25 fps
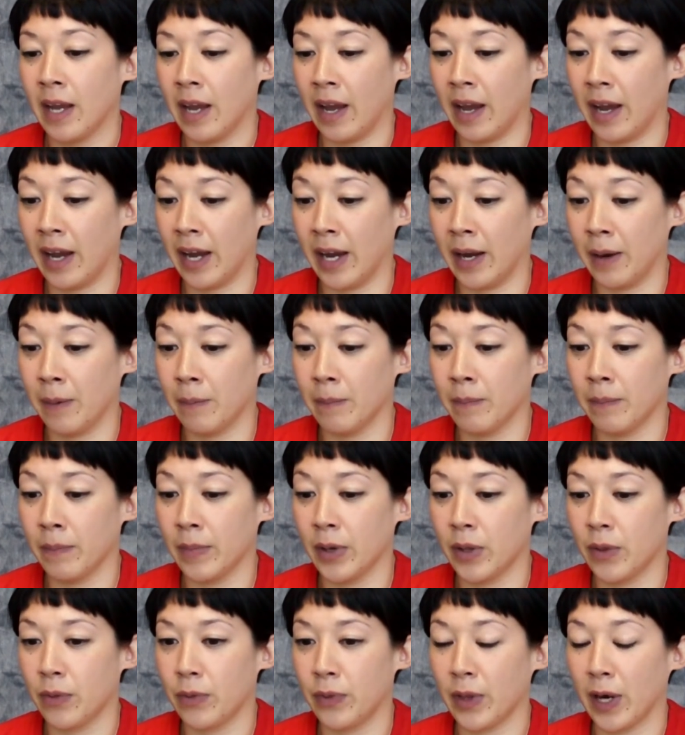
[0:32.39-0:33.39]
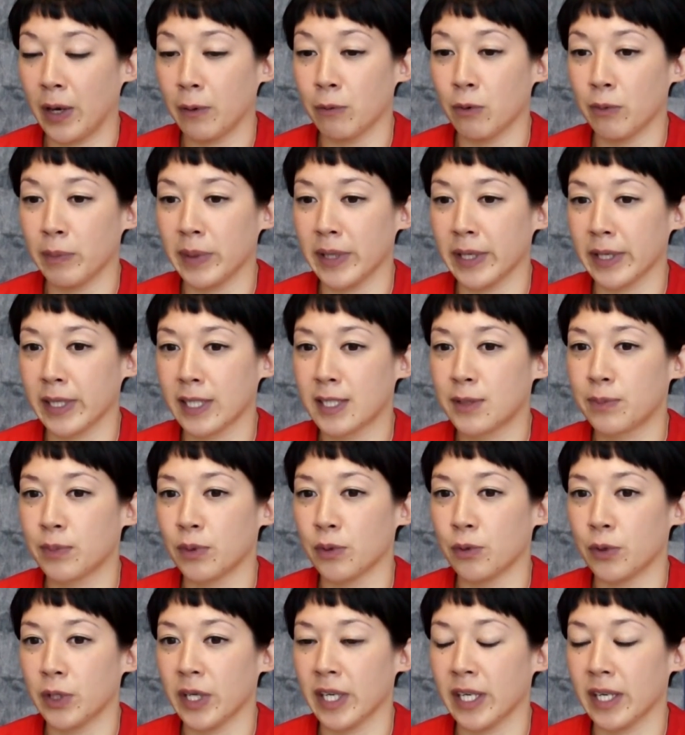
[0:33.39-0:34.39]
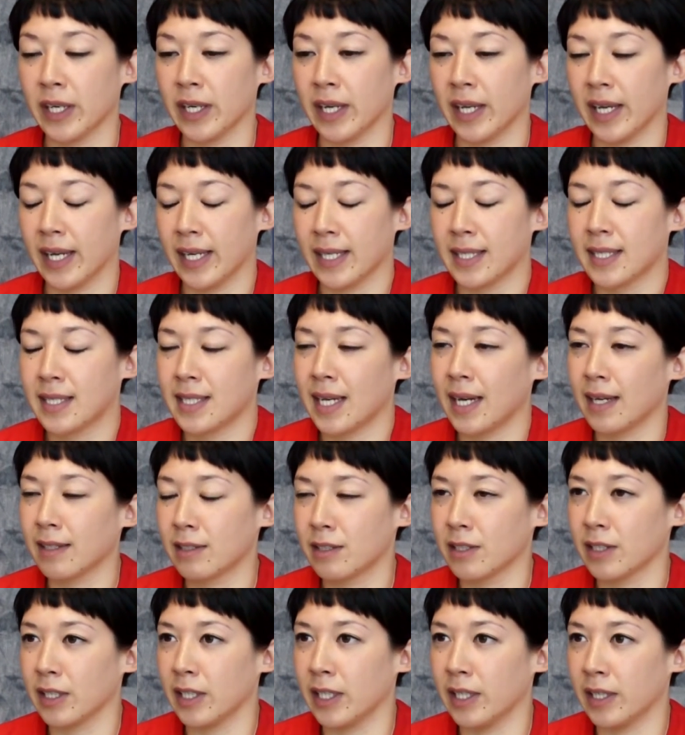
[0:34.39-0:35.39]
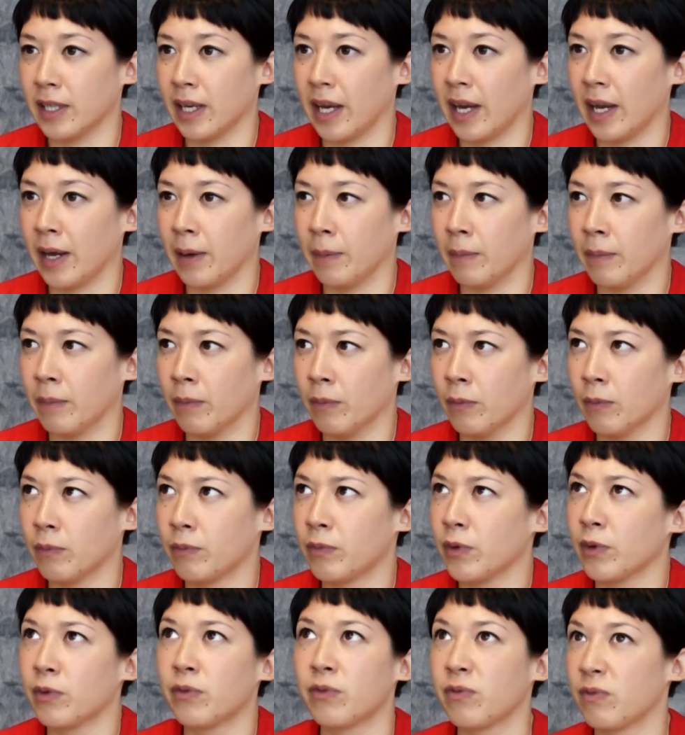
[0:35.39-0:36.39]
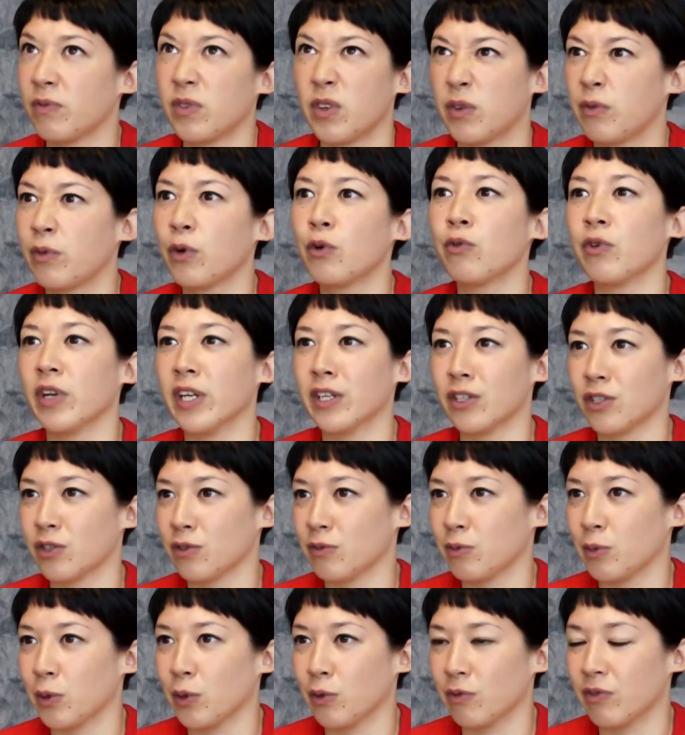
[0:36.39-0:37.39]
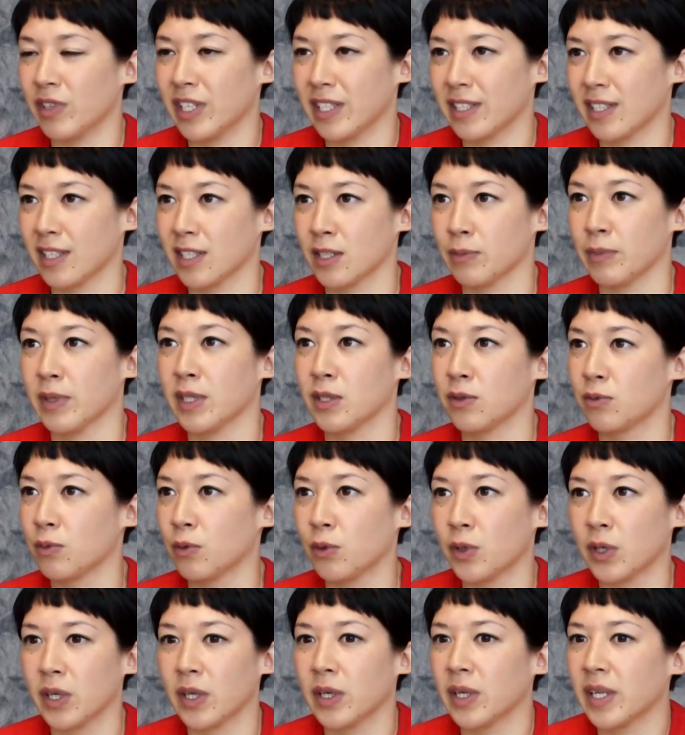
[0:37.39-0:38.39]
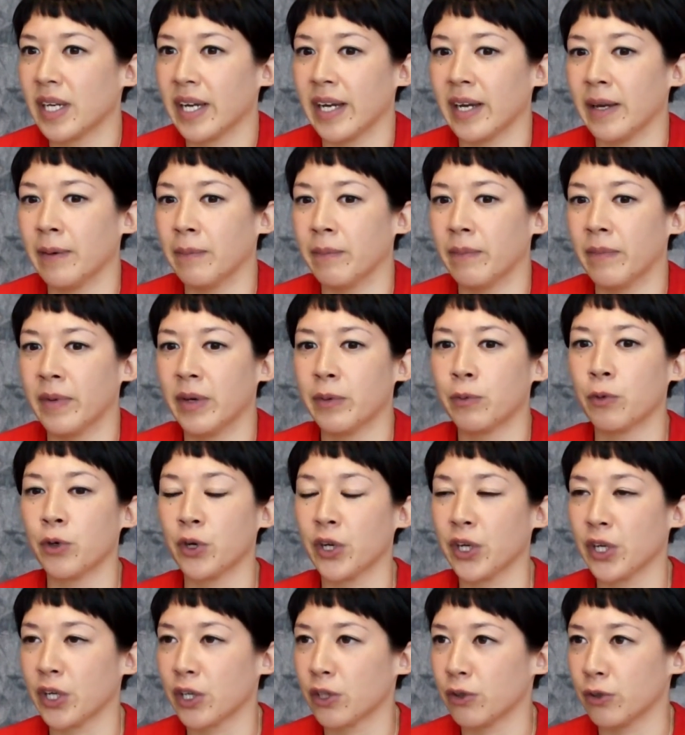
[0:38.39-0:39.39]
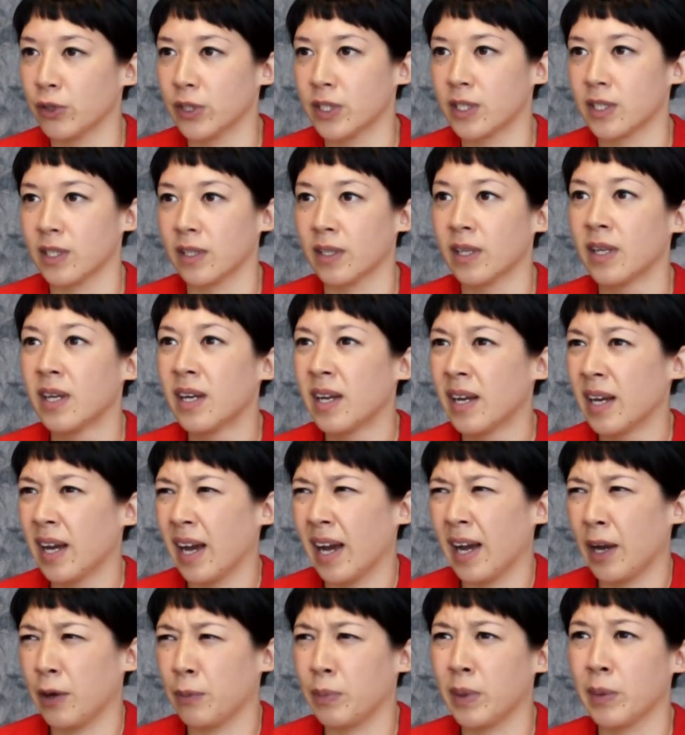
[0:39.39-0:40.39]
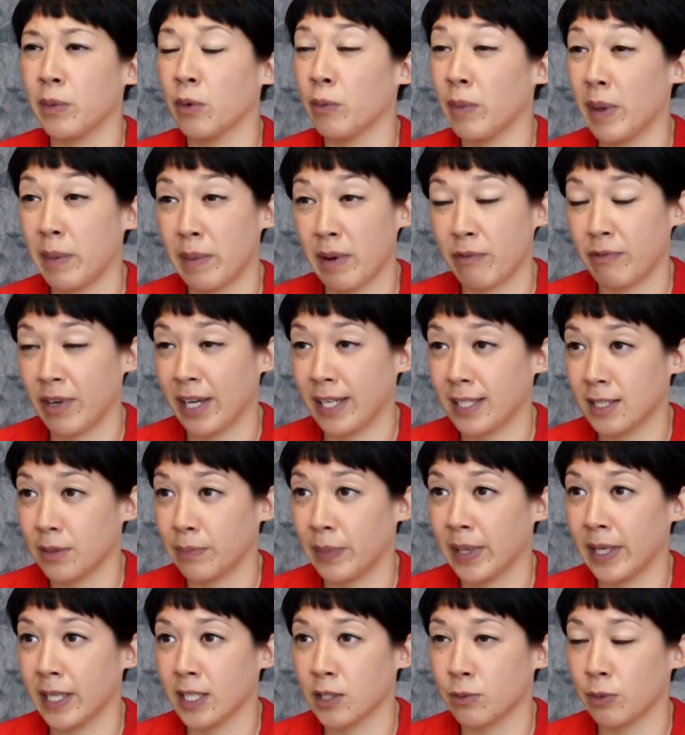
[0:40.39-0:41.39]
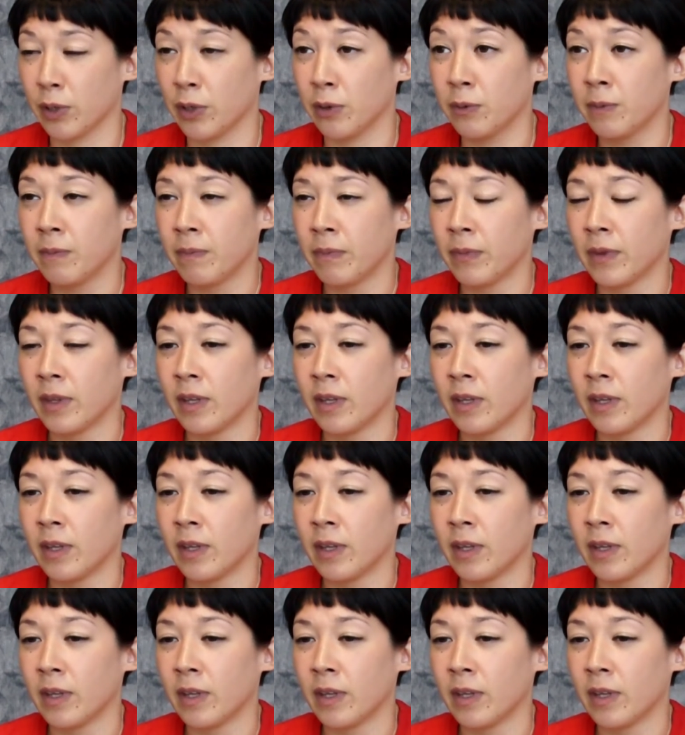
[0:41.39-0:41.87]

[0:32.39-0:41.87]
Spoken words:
That will be exploring exactly the full range of what racism is, what it includes and how people might be affected by it as well.